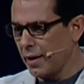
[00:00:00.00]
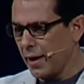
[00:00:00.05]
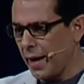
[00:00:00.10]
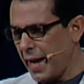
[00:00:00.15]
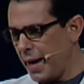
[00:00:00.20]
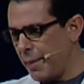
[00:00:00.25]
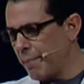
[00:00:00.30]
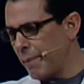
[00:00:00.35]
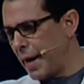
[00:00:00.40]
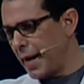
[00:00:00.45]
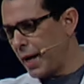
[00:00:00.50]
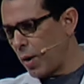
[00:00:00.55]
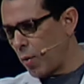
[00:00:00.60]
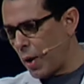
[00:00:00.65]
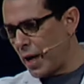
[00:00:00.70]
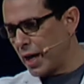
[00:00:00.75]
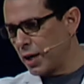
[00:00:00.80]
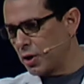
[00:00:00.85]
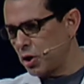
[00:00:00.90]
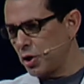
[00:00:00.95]
hey, Mike,
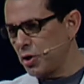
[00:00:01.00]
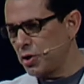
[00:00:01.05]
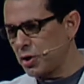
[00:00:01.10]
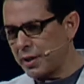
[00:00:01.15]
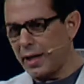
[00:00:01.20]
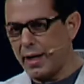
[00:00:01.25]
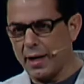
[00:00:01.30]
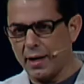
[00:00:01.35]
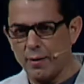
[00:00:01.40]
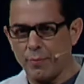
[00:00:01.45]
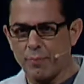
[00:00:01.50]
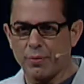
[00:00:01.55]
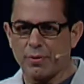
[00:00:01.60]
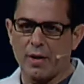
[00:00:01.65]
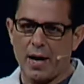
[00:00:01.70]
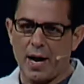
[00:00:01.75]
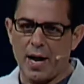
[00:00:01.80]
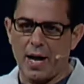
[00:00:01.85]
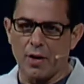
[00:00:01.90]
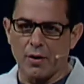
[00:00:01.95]
why don't you stand and
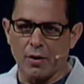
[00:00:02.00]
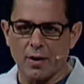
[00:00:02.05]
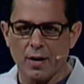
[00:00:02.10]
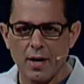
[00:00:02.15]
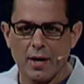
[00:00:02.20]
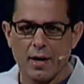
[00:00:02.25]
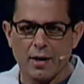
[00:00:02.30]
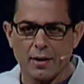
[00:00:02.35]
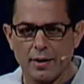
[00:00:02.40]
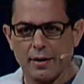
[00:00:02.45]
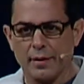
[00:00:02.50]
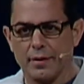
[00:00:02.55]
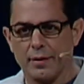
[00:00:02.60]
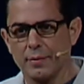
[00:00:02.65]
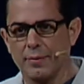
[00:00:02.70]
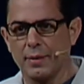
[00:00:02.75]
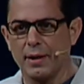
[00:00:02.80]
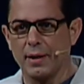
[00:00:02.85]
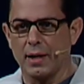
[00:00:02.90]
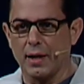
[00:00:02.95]
pray? Or, you know,
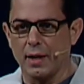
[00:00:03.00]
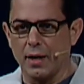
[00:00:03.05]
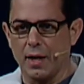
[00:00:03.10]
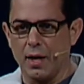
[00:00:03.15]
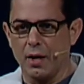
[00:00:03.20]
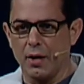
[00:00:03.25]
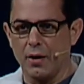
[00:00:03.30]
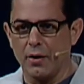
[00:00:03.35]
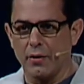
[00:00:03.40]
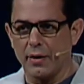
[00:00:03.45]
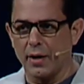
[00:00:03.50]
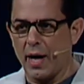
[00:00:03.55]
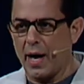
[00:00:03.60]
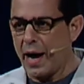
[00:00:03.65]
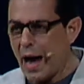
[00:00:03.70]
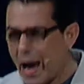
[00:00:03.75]
it'd be like, oh, God,